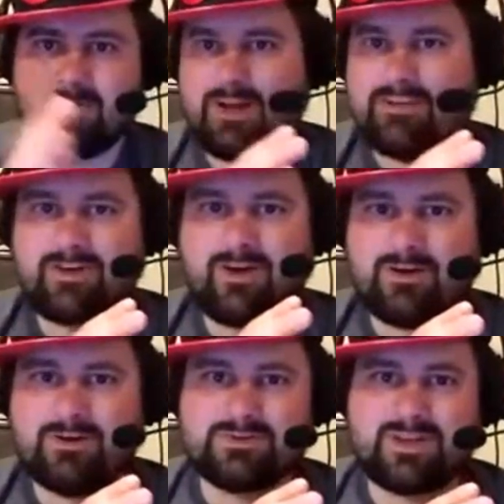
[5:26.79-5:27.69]
race
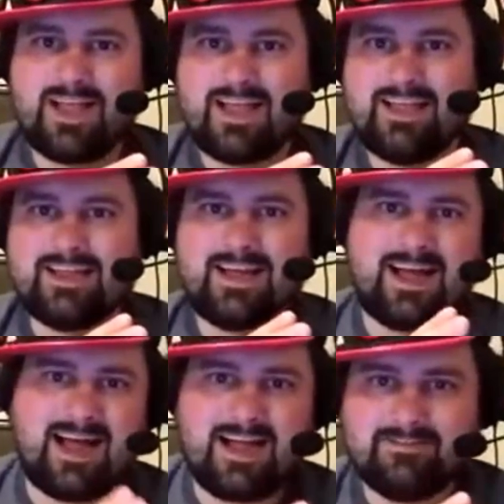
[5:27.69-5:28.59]
car who's like
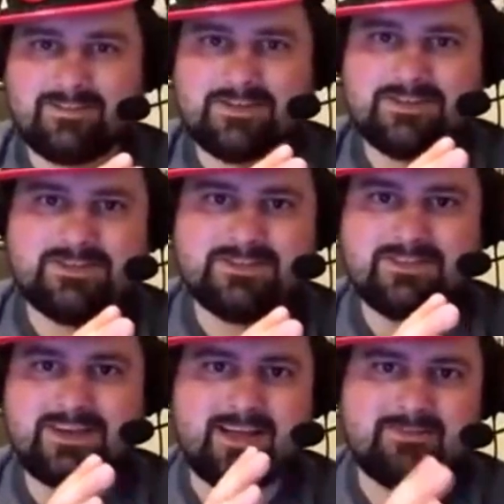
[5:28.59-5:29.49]
Ivan
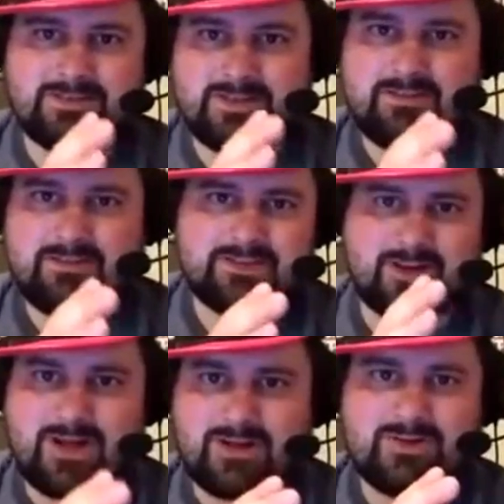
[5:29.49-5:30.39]

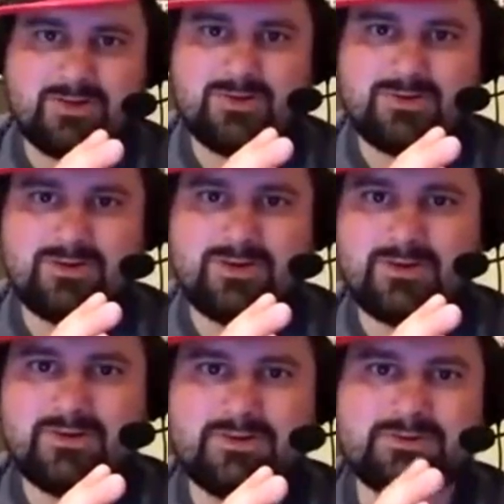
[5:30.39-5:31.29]
Drago, you know,
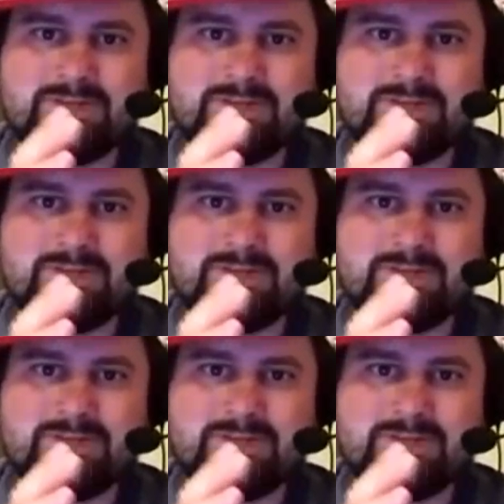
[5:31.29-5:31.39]
who's